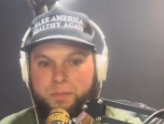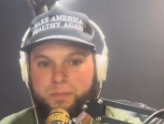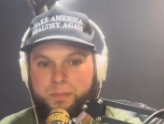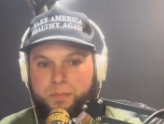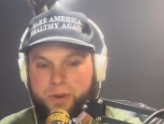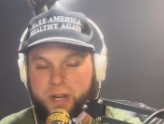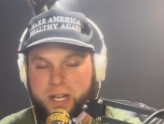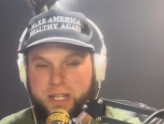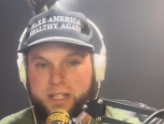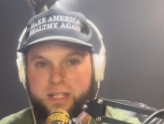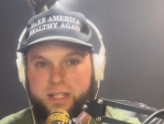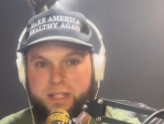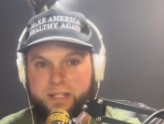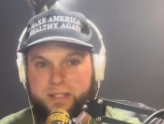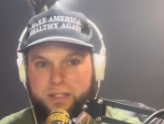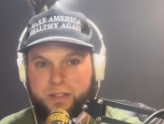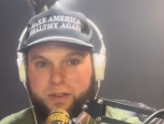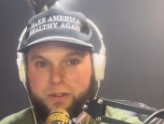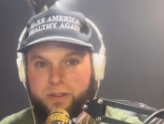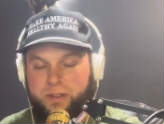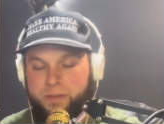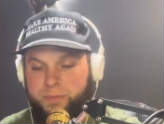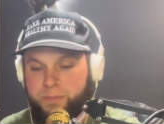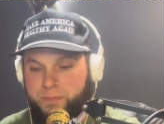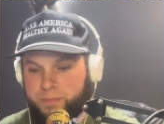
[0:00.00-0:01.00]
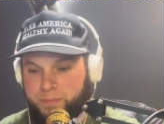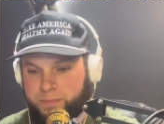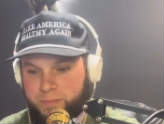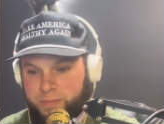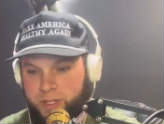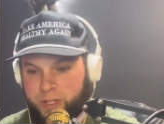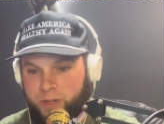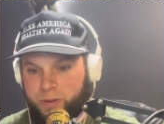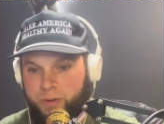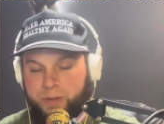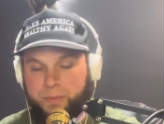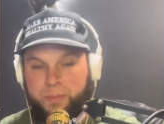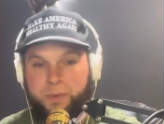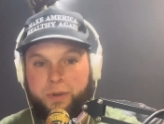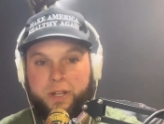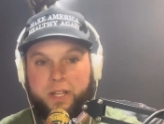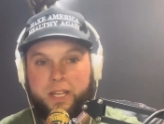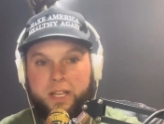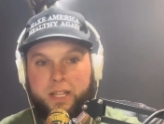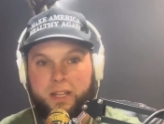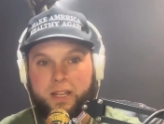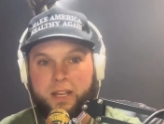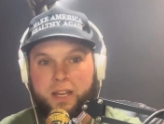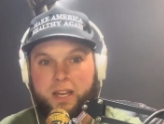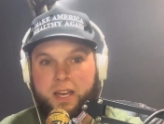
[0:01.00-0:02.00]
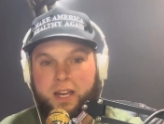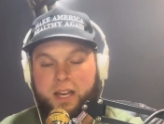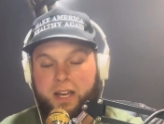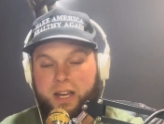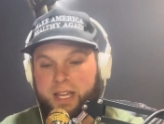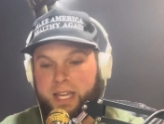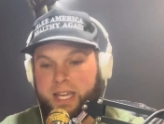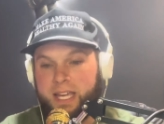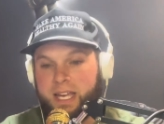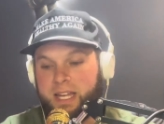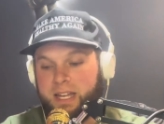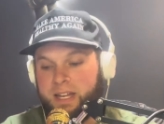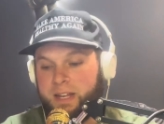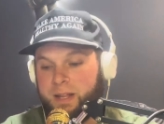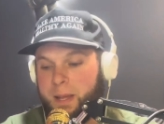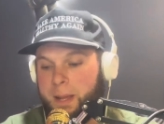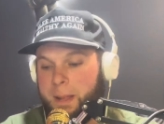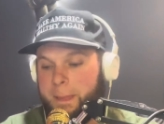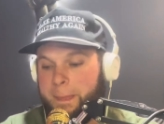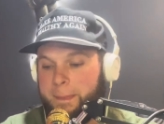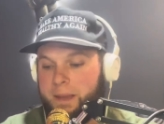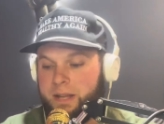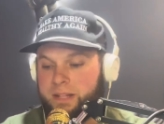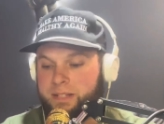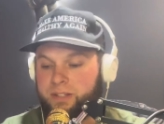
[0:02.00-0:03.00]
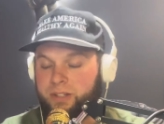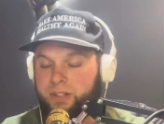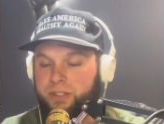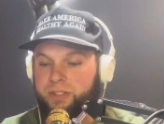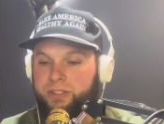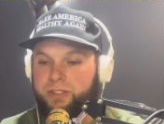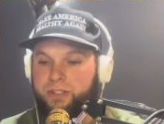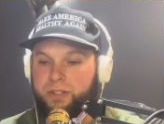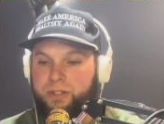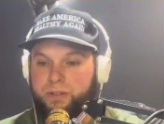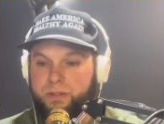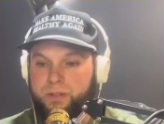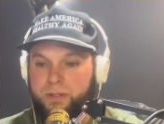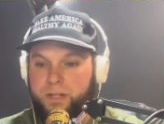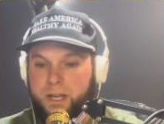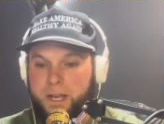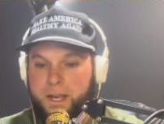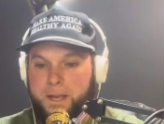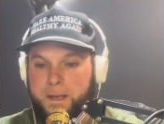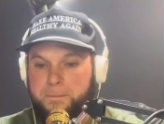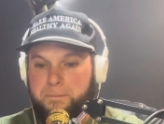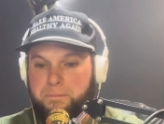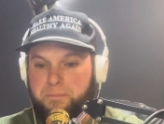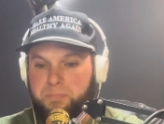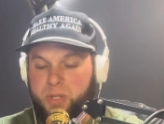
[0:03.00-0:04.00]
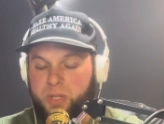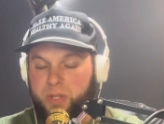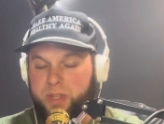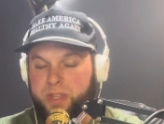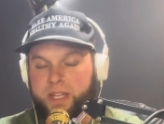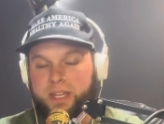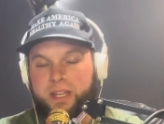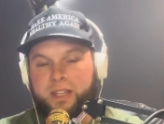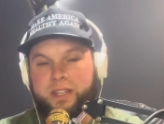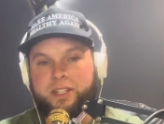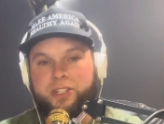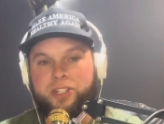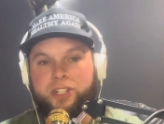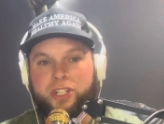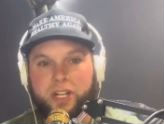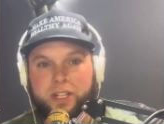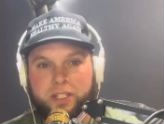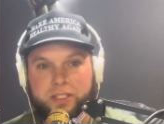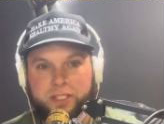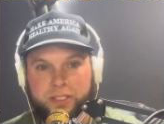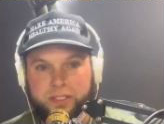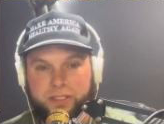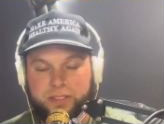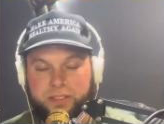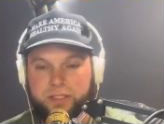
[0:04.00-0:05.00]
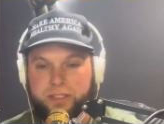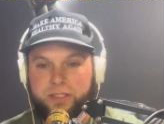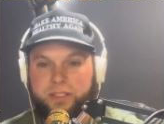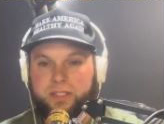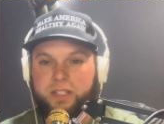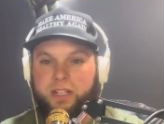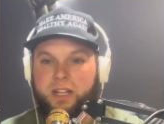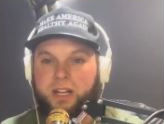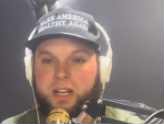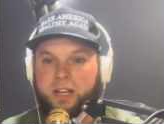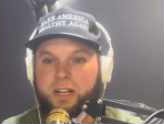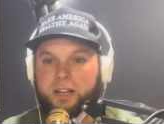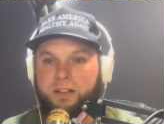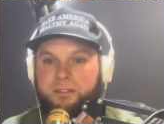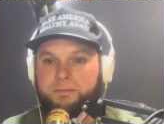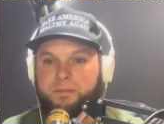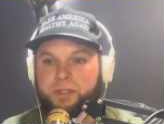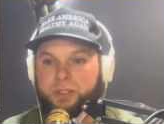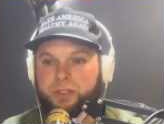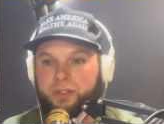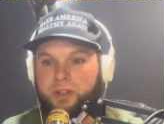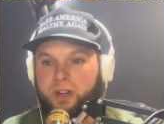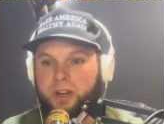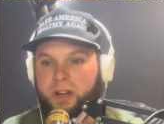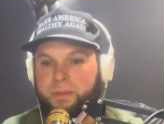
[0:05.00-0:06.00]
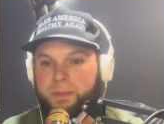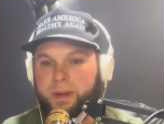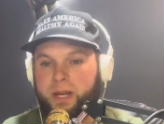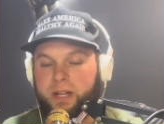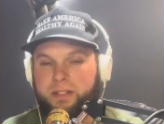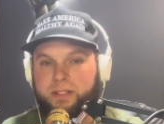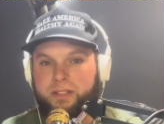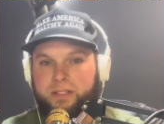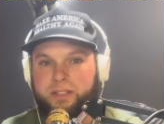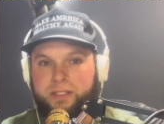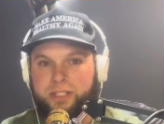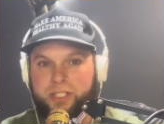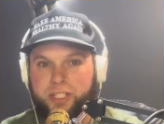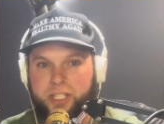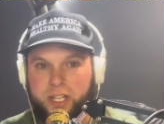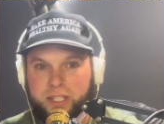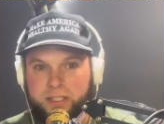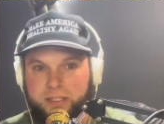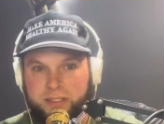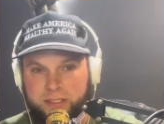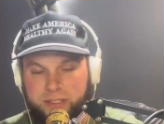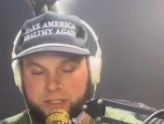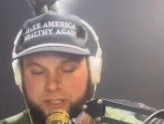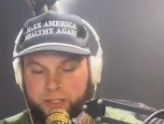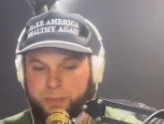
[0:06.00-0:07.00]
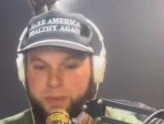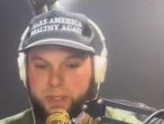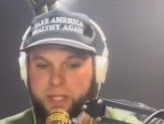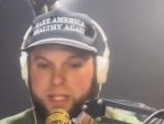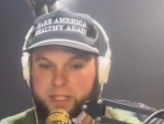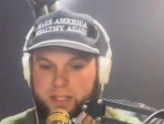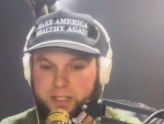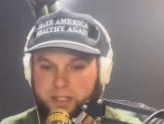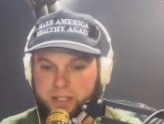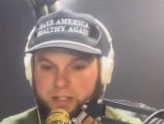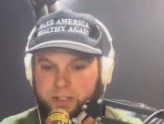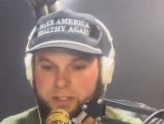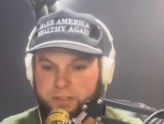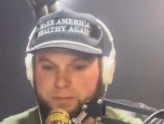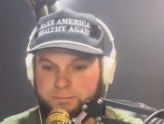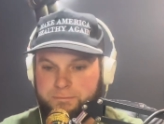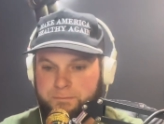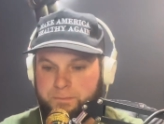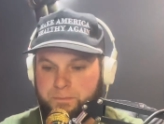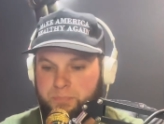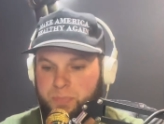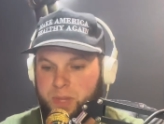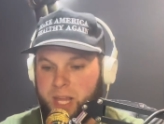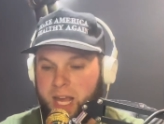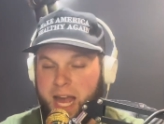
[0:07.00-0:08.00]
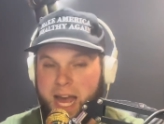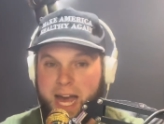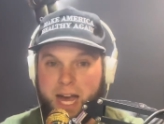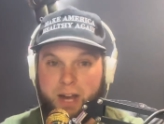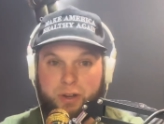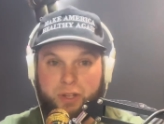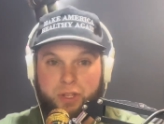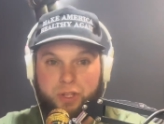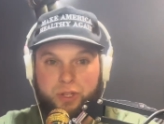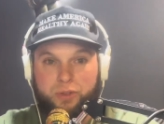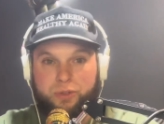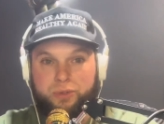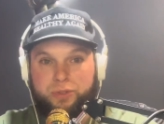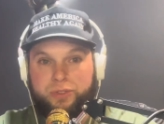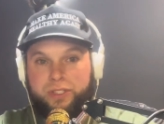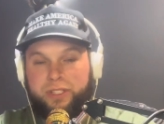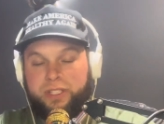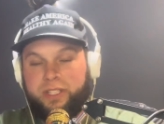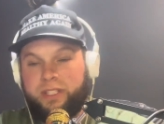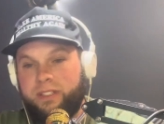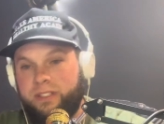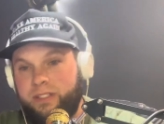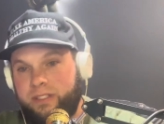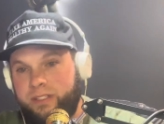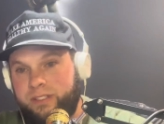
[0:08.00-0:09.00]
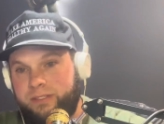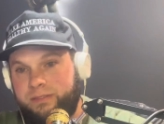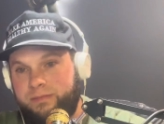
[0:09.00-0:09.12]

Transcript: president is going to going to put in. Again, it's also you think of the judges. Um, you talk about justice being done. How do you see?